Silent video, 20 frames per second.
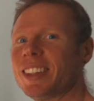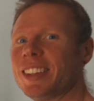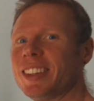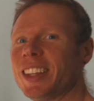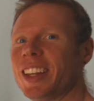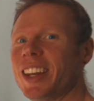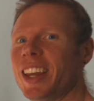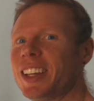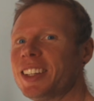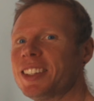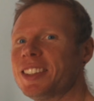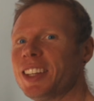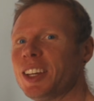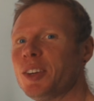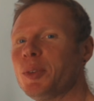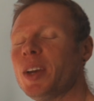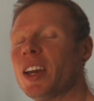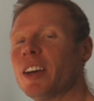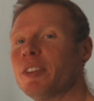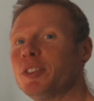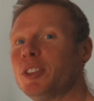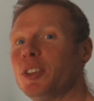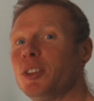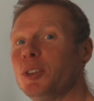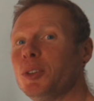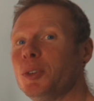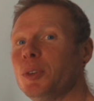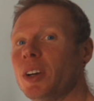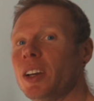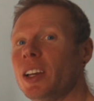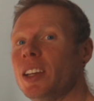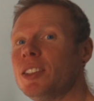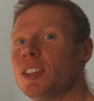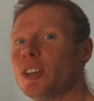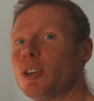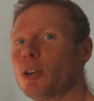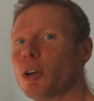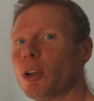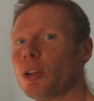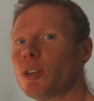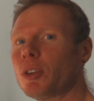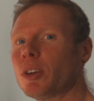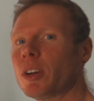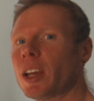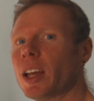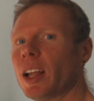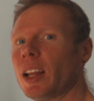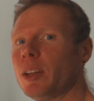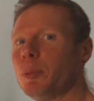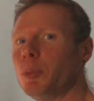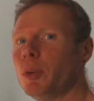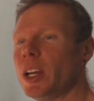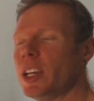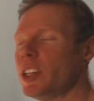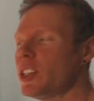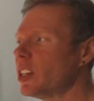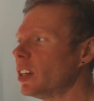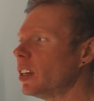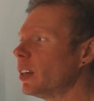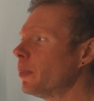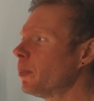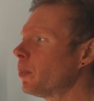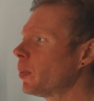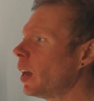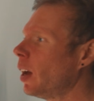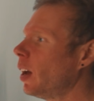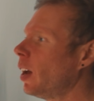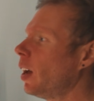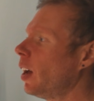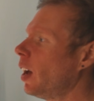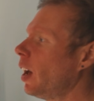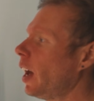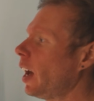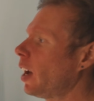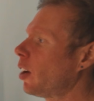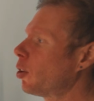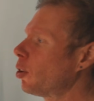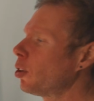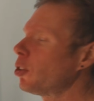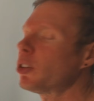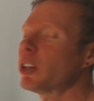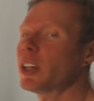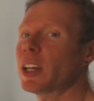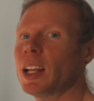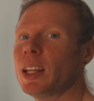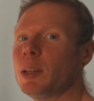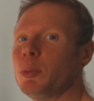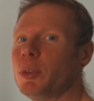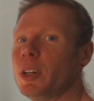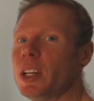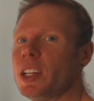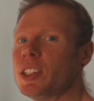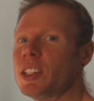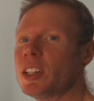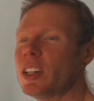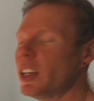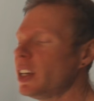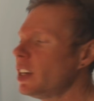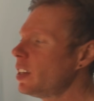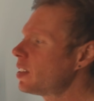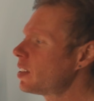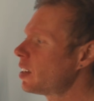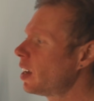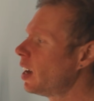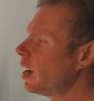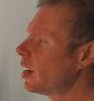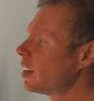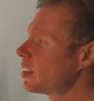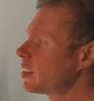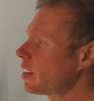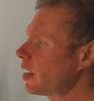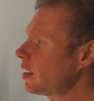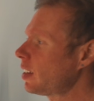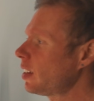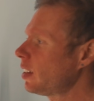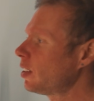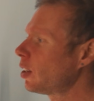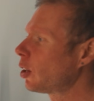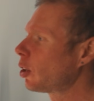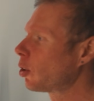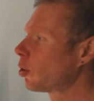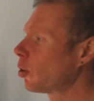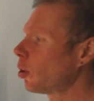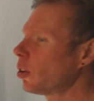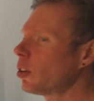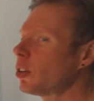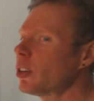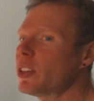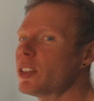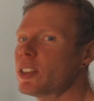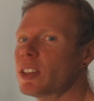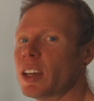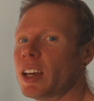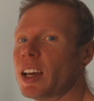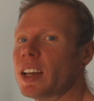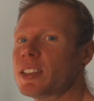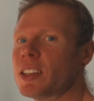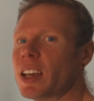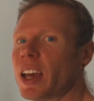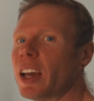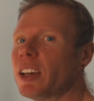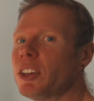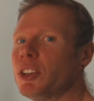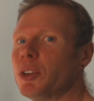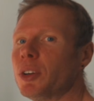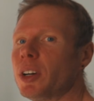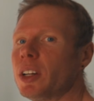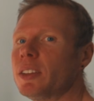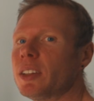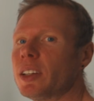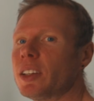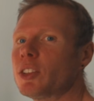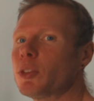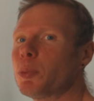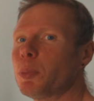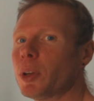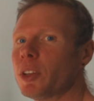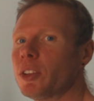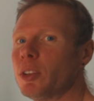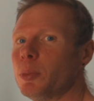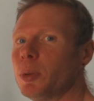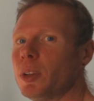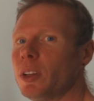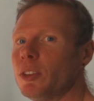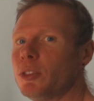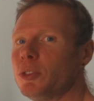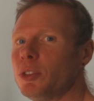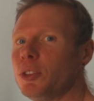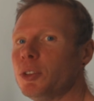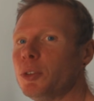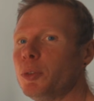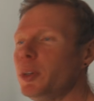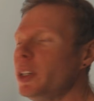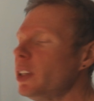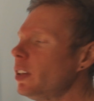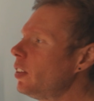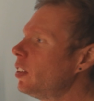The next thing we have to do is the color calibration. And color calibration is setting the colors as accurate as possible to the real